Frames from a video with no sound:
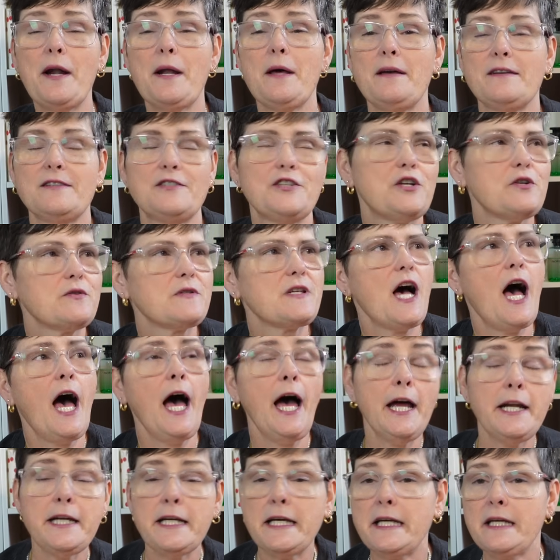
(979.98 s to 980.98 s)
she goes,
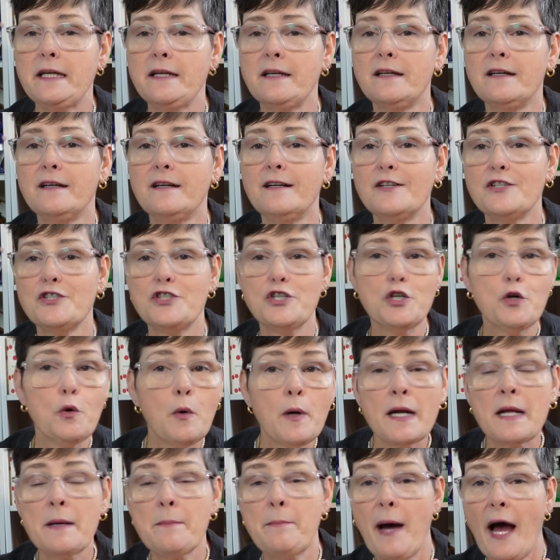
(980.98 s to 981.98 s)
honey, do you
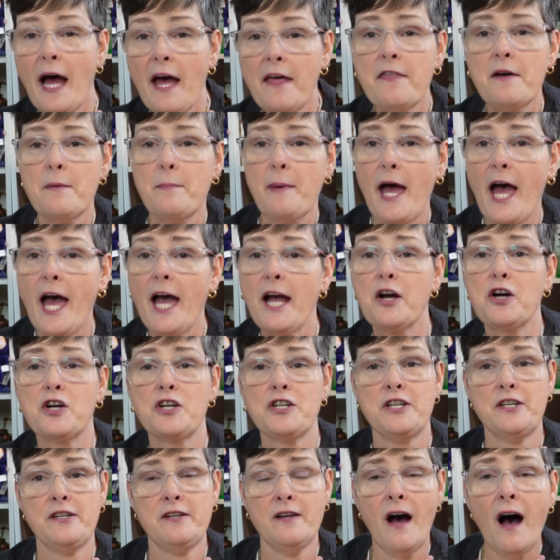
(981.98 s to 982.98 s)
want to buy the bag or
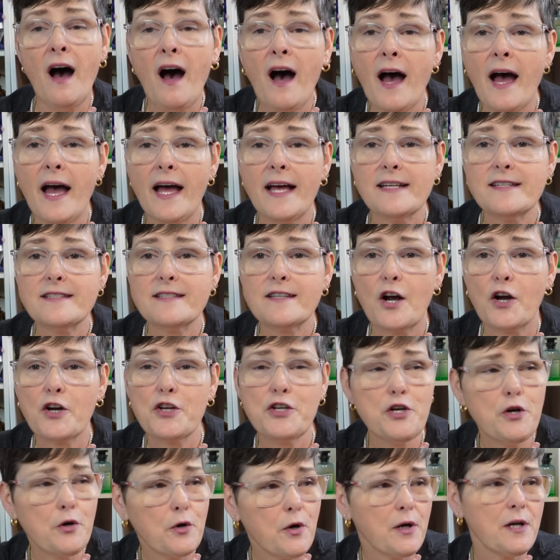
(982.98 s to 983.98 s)
not? Are
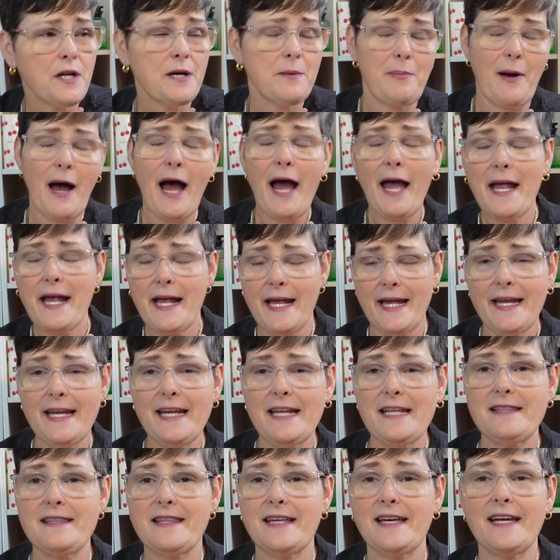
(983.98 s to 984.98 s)
you going to buy
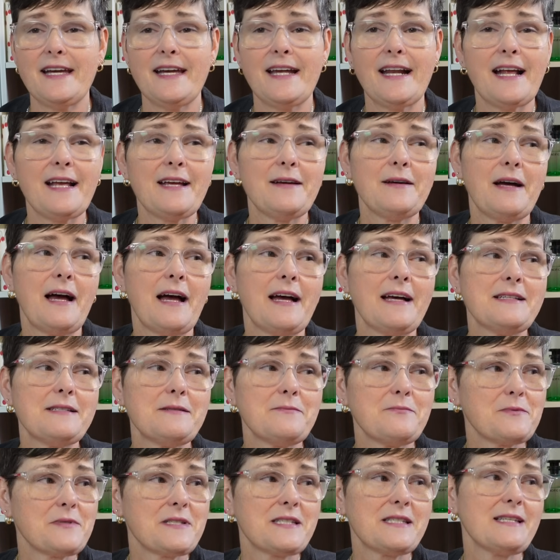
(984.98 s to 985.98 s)
anything? And I
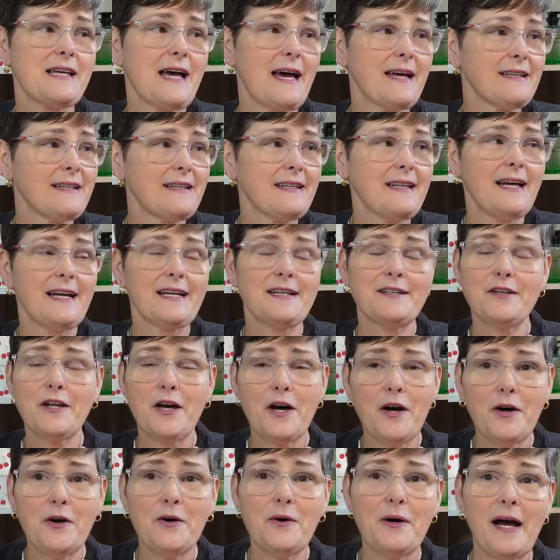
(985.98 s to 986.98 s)
was sadly like,
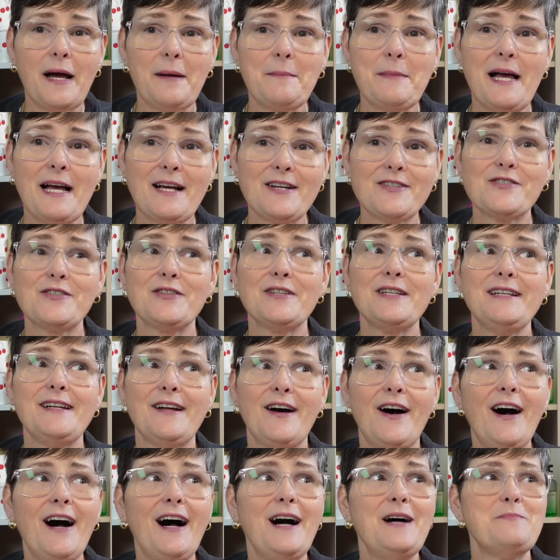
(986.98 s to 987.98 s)
no, I'm actually
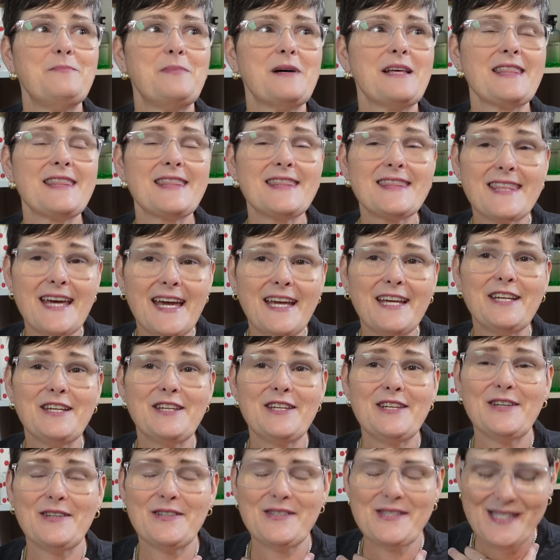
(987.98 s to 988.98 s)
not, but
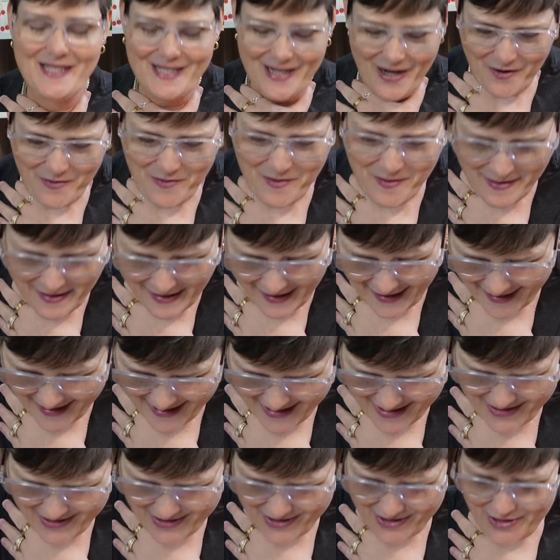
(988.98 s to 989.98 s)
thank you so
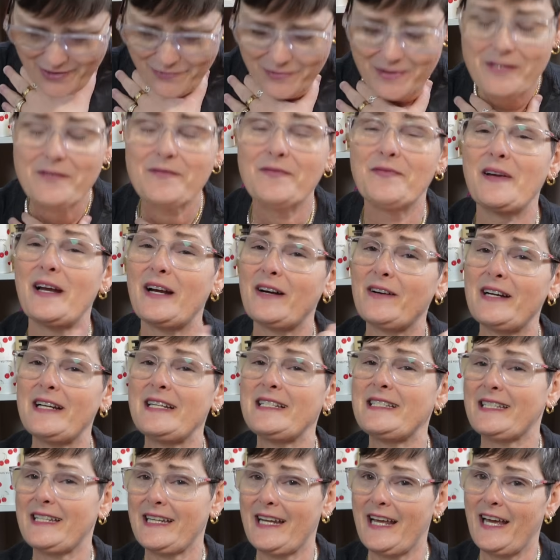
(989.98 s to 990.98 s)
much. She was very
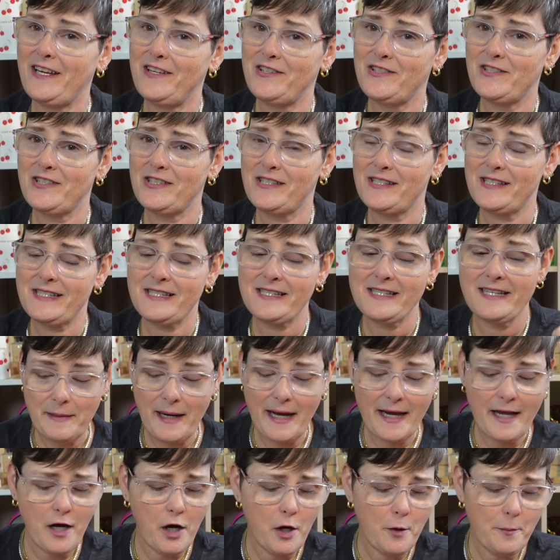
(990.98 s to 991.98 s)
tenacious.
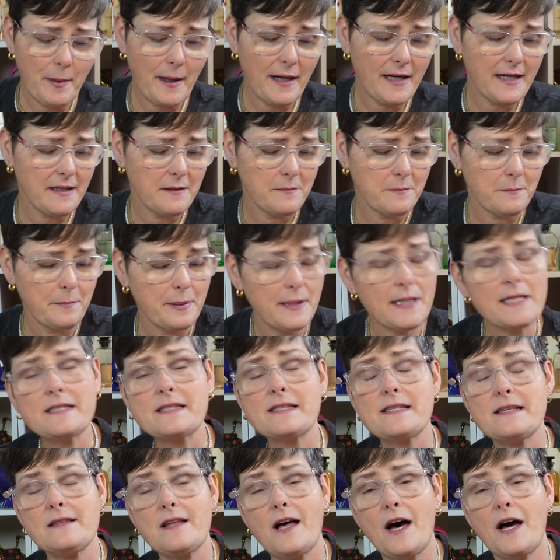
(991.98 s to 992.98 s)
I hope I didn't
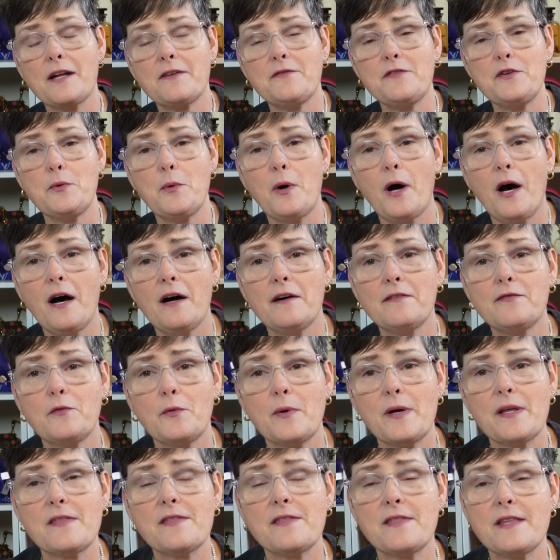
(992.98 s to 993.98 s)
piss a lot of you off
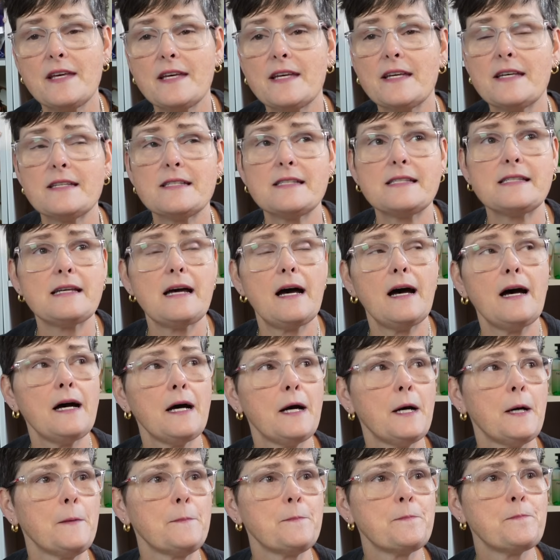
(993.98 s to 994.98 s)
with this.
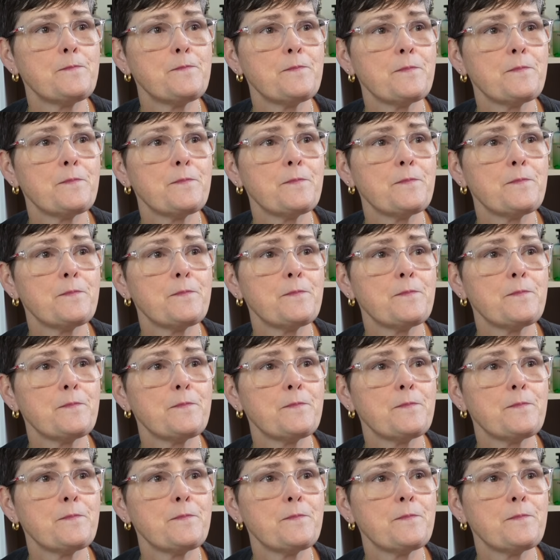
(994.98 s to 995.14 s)
I